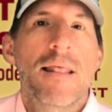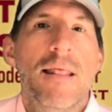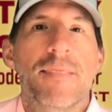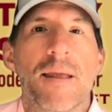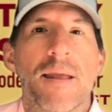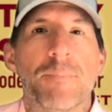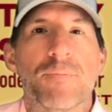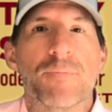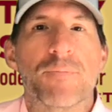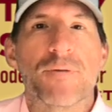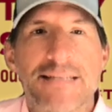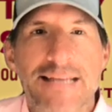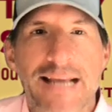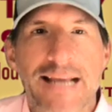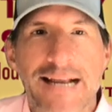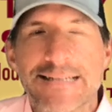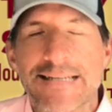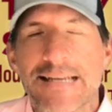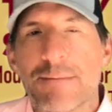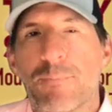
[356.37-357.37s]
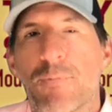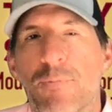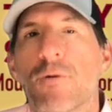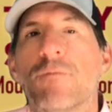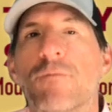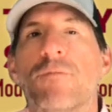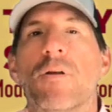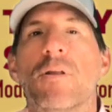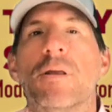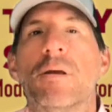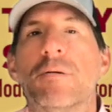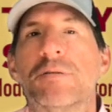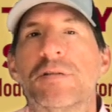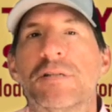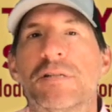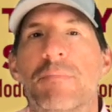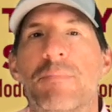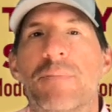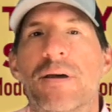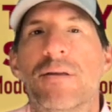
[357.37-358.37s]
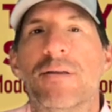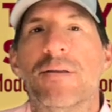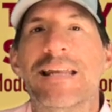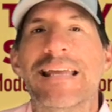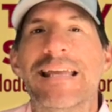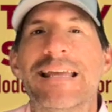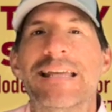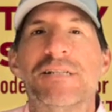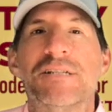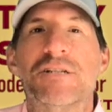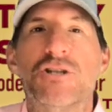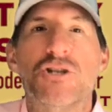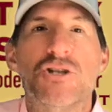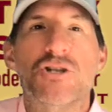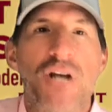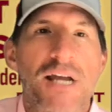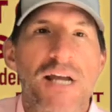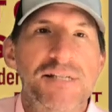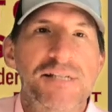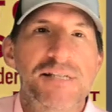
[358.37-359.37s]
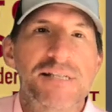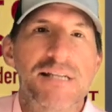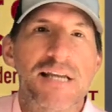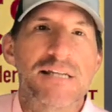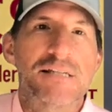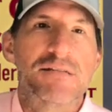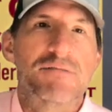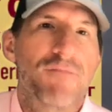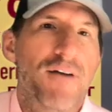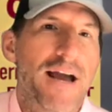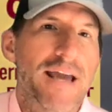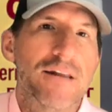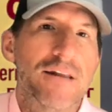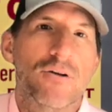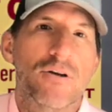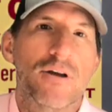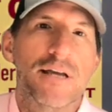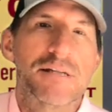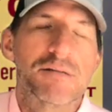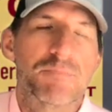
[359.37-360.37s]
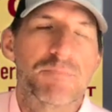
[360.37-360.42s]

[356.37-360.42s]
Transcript: that protecting portfolio stability is just as vital as